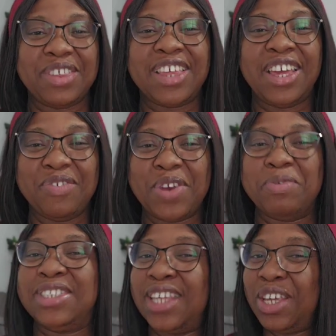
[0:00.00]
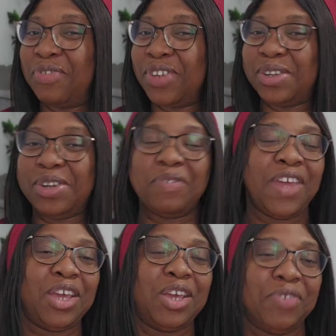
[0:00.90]
Thank you very much. Thank you for the love.
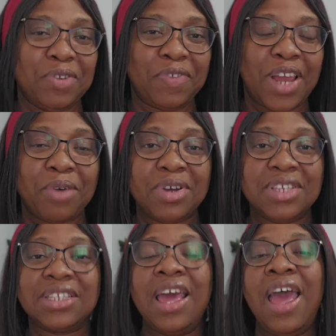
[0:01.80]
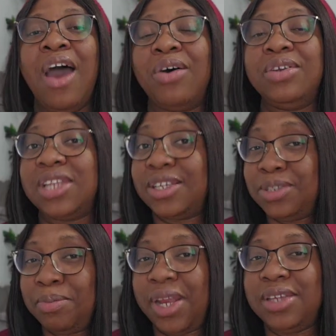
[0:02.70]
Thank you for the flowers. Until I
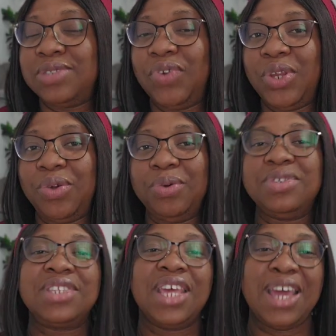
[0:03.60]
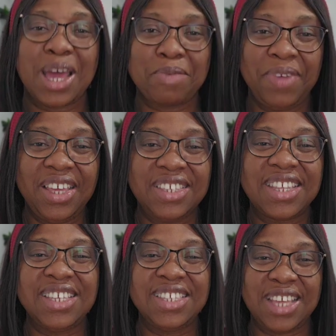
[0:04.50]
see my next video, stay happy,
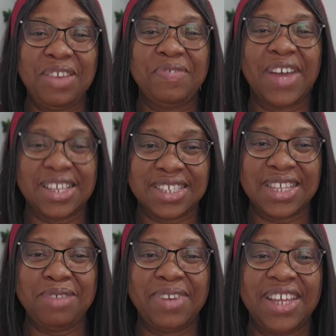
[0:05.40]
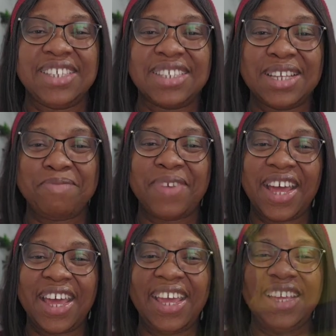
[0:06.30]
stay safe, and stay blessed.
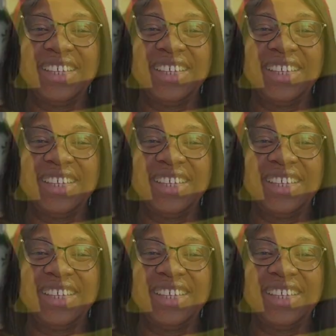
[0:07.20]
Bye.